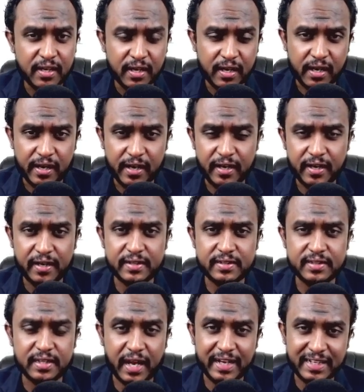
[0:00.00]

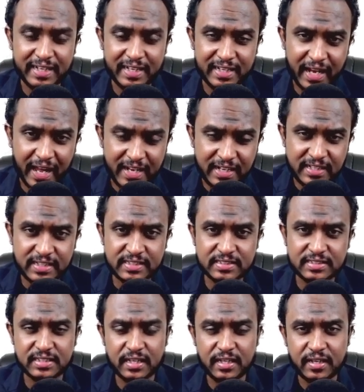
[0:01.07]
the
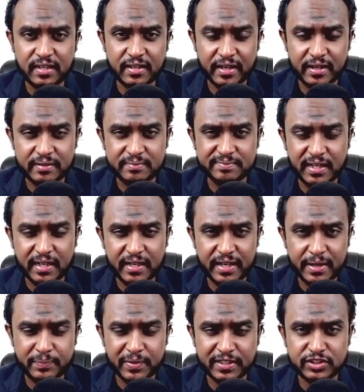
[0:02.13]
1980s
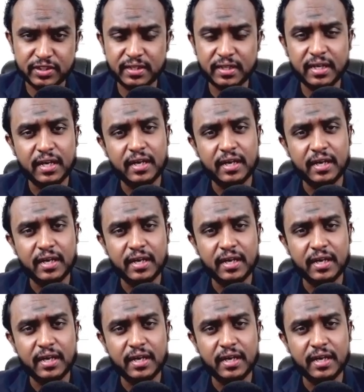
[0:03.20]
depression,